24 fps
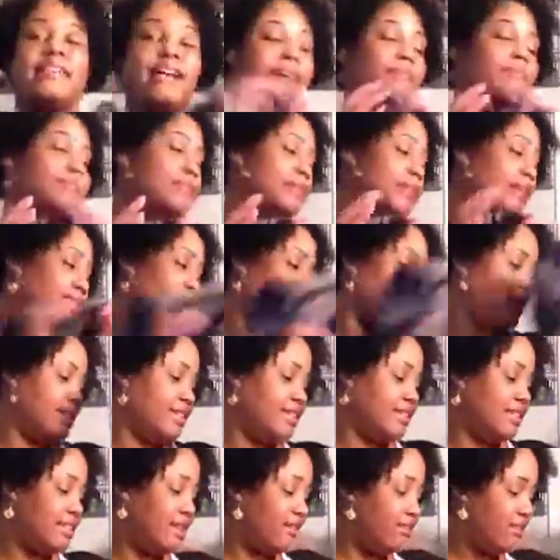I'm loving
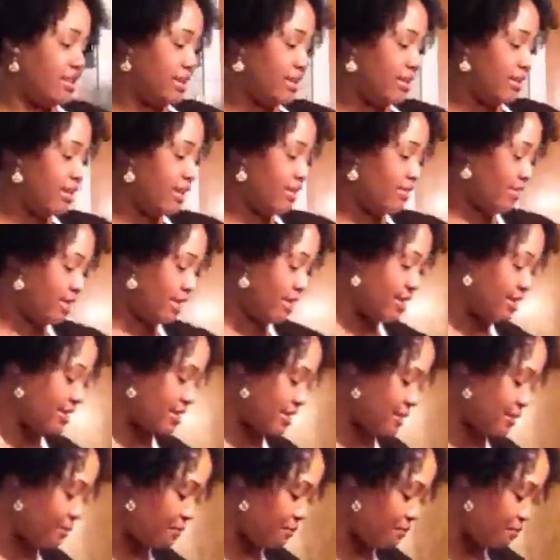it, loving it, loving
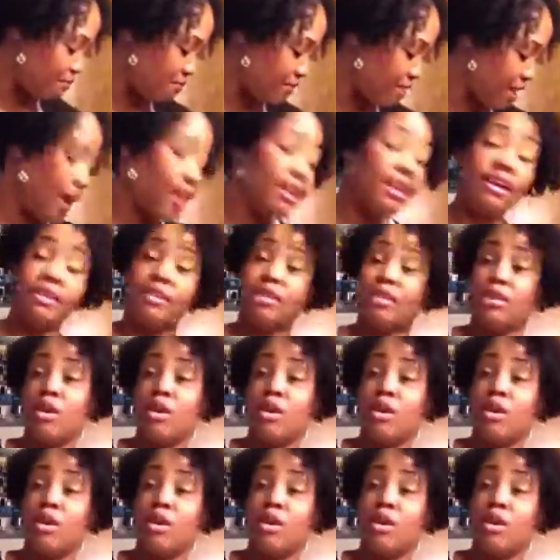it. I like the